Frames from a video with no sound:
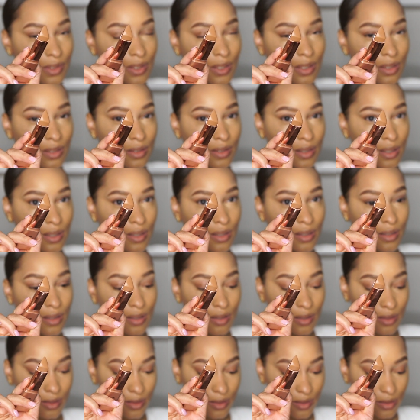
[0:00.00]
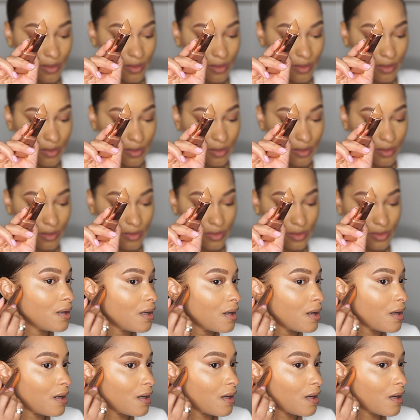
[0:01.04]
Look at that.
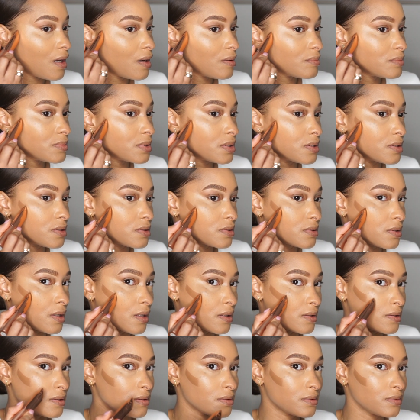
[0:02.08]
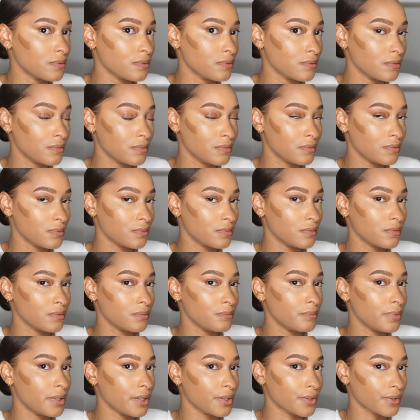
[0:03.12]
I'm just trying to
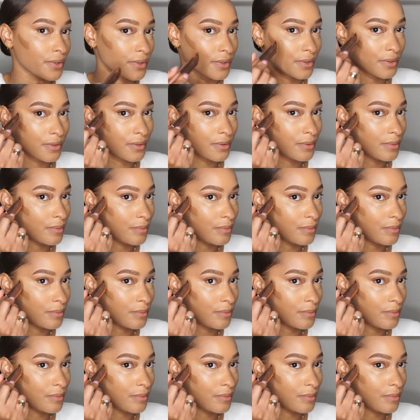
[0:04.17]
butter.